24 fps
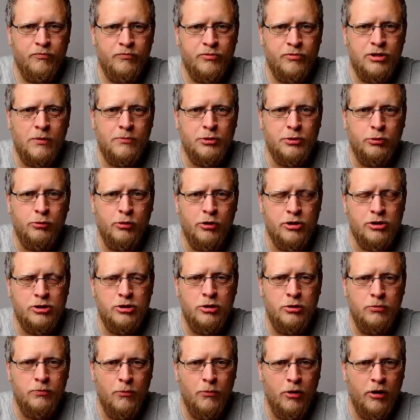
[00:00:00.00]
subsequent
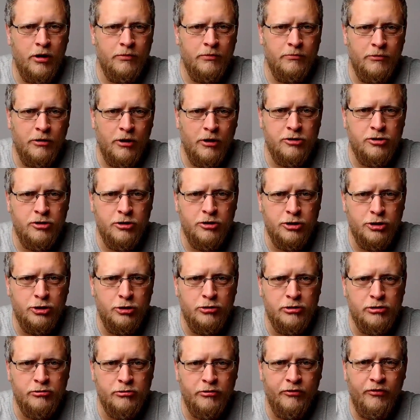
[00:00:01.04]
to to the
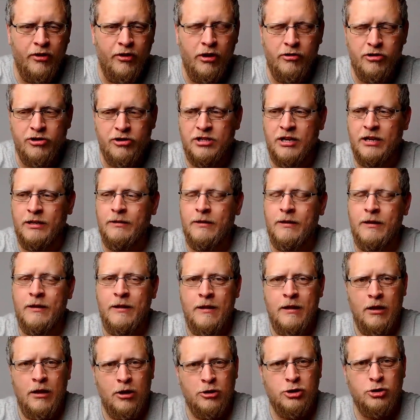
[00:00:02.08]
duty to refer I sent,
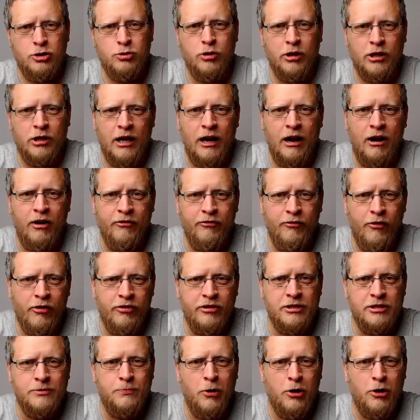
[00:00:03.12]
I just want to clarify
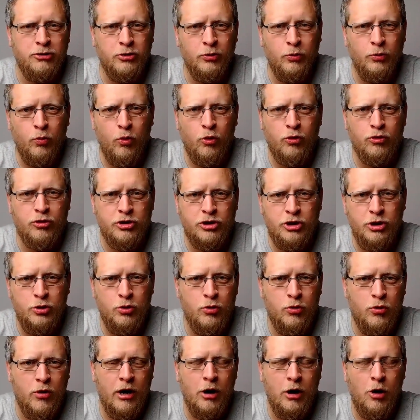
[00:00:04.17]
this person wants
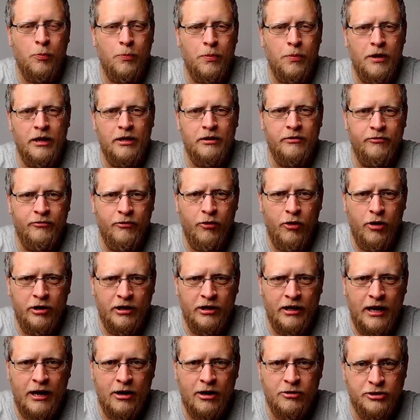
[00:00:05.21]
your help in
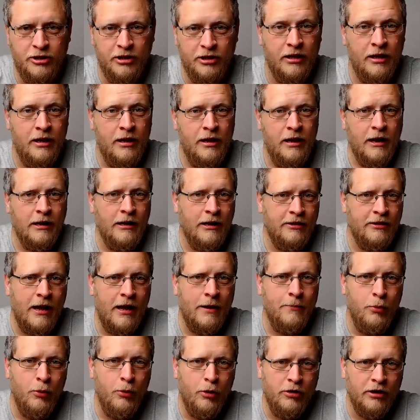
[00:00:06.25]
finding housing. And at
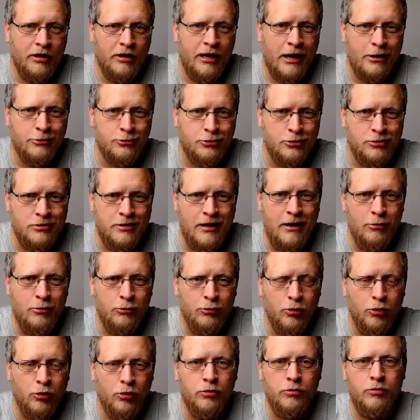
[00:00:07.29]
that point, the council's now
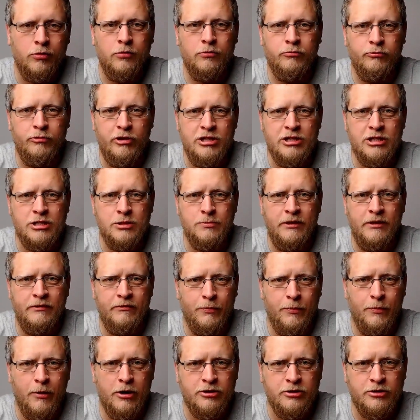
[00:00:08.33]
got reason to believe
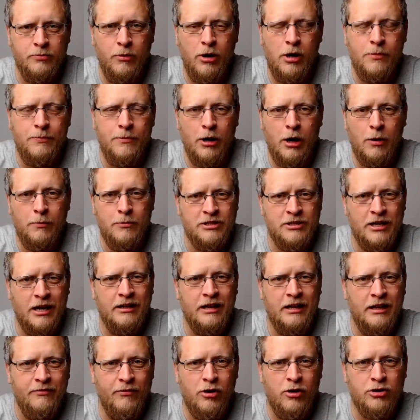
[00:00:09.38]
the person might be homeless
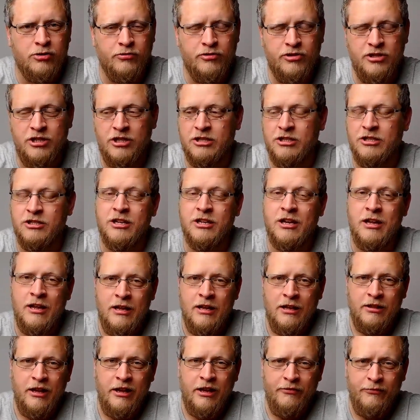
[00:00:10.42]
and they've asked for assistance.
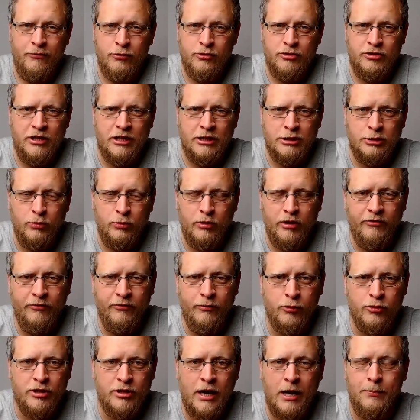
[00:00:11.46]
Therefore, Section
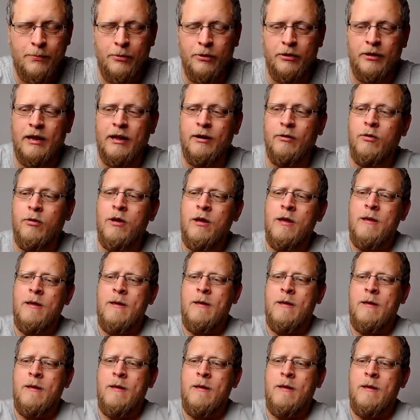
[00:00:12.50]
184 has happened. Now,